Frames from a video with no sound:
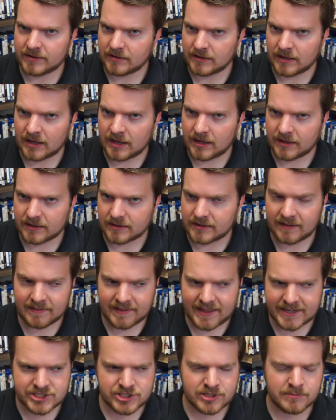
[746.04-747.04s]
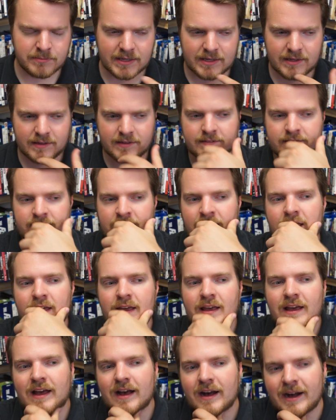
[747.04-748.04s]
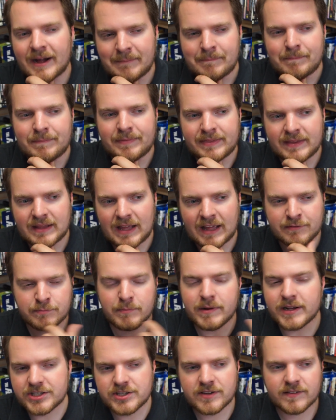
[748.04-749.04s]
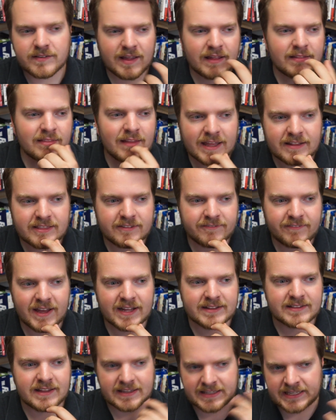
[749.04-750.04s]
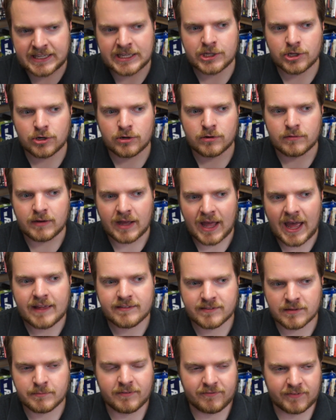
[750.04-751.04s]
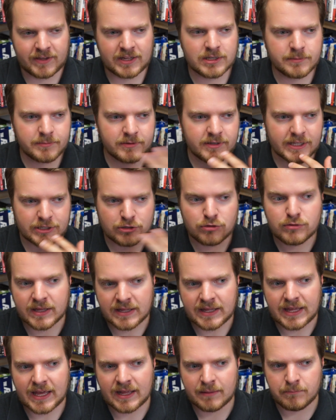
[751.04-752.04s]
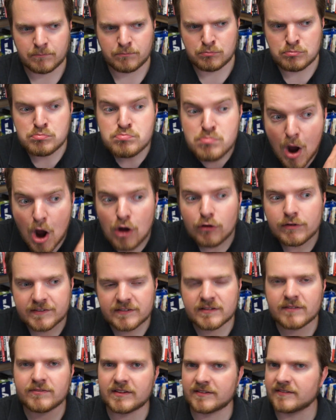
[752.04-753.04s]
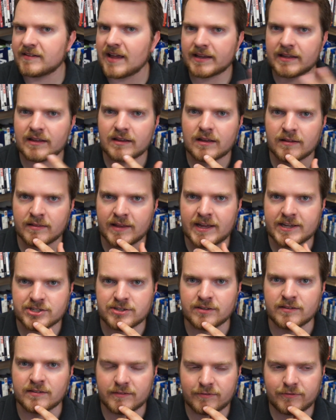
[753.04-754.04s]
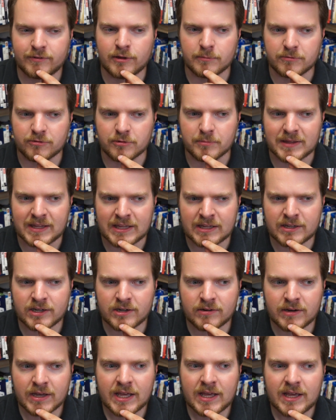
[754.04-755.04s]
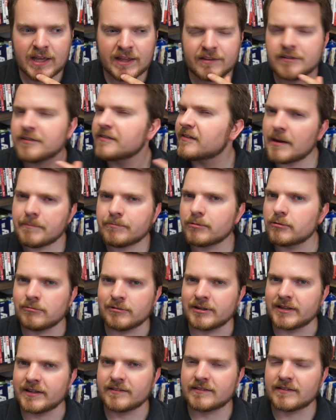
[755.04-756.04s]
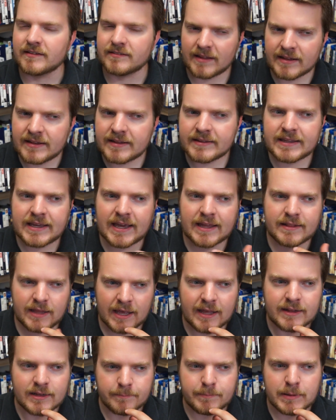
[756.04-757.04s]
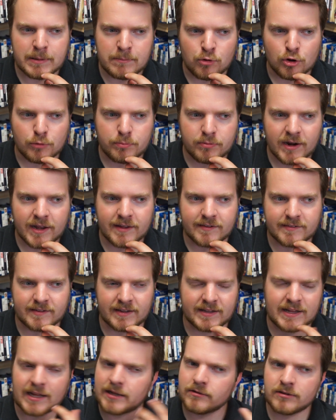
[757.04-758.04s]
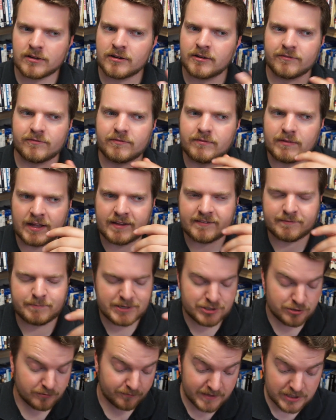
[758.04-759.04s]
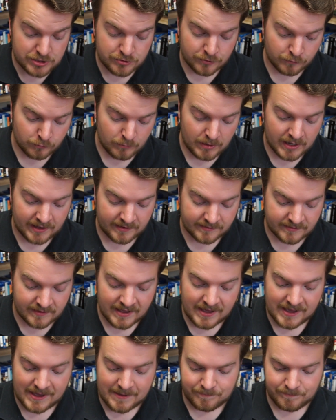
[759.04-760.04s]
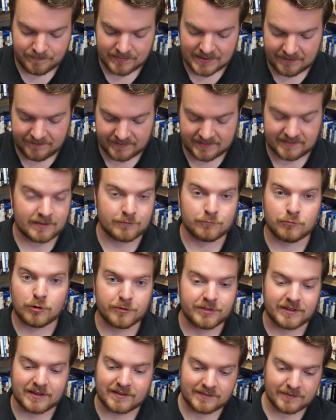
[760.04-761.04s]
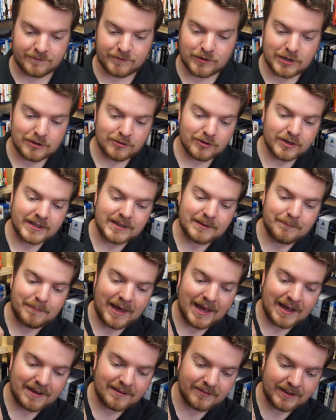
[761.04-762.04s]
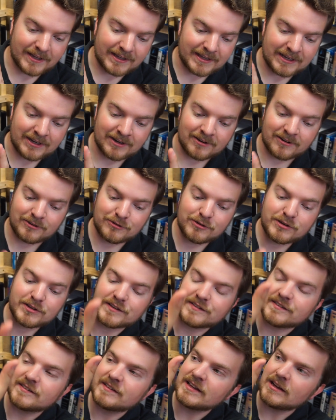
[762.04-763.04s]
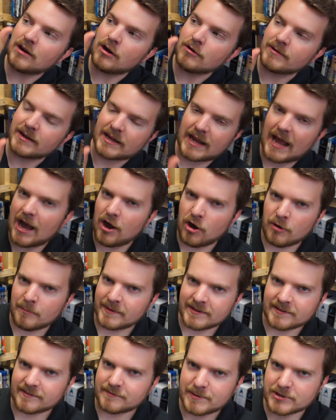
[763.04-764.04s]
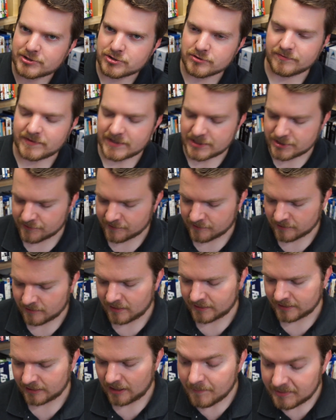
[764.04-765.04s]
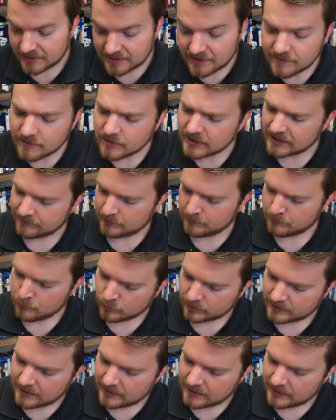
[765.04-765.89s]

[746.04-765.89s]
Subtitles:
collection, because as much as I like the fact that Kino has them available, like you can get most of the second collection's films from Kino, they're separate releases, and in the end they end up being more pricey. And I don't know if special features wise, if it's as worth it, because if you can look on the back of like here, you can just see already how many special features are on here. I mean, these are even more